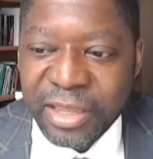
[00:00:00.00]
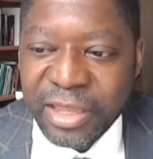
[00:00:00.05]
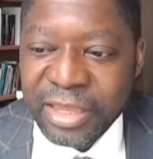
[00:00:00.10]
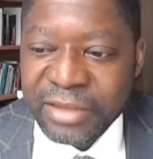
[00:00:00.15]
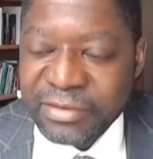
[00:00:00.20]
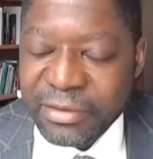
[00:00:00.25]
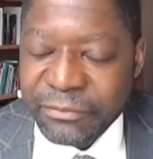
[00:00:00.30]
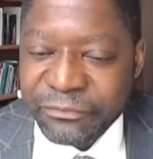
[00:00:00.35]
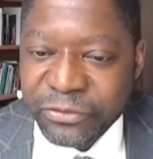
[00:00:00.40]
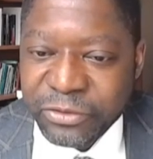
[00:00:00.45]

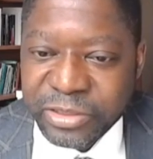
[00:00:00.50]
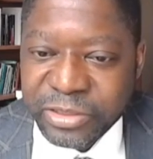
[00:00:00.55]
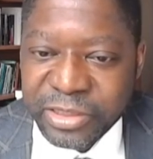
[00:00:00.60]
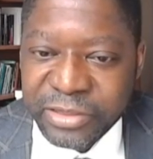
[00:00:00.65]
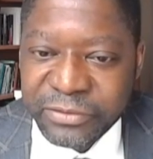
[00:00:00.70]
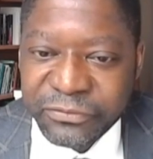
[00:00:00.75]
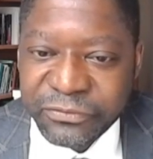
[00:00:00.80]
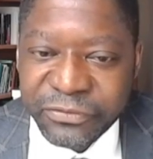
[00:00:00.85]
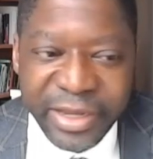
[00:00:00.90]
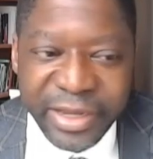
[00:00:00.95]
except for to
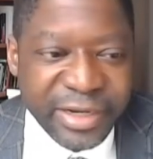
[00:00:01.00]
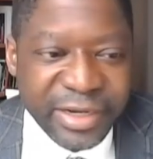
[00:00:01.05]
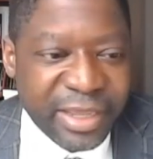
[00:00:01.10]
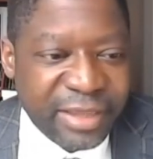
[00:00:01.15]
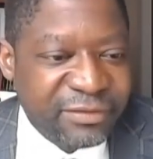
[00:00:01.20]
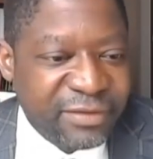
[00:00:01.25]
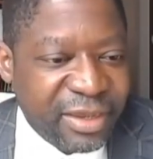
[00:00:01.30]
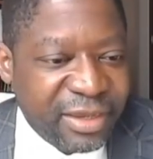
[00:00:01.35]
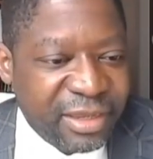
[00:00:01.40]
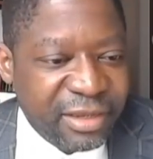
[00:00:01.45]
invite
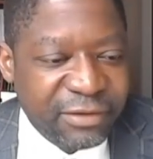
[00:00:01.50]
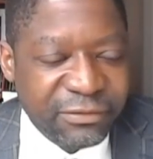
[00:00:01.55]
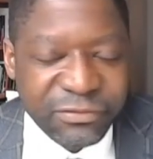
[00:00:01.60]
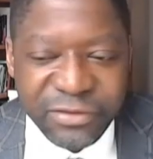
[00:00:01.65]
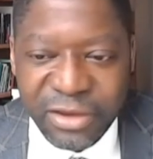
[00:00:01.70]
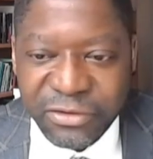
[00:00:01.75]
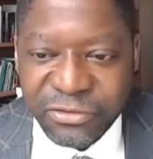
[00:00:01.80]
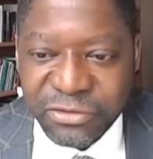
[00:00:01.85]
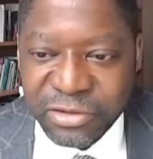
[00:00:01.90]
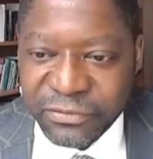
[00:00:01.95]
executive
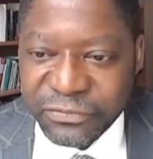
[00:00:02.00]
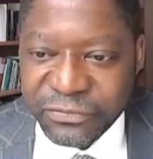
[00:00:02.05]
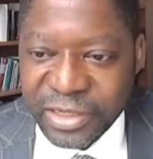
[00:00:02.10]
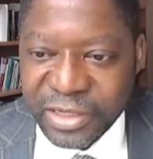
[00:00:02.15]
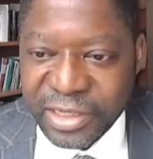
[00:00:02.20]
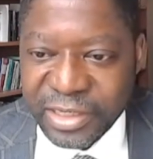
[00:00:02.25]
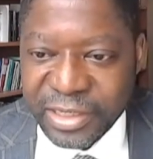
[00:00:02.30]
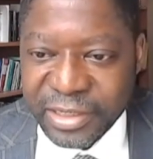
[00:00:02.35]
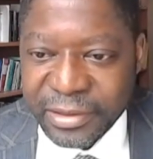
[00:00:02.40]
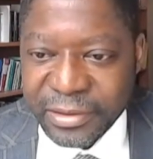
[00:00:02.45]
session if
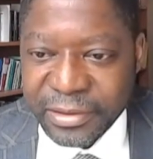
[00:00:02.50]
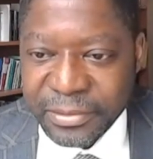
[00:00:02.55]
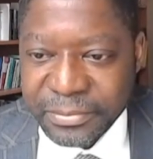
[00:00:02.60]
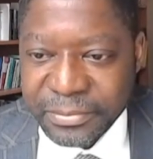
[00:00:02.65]
needed.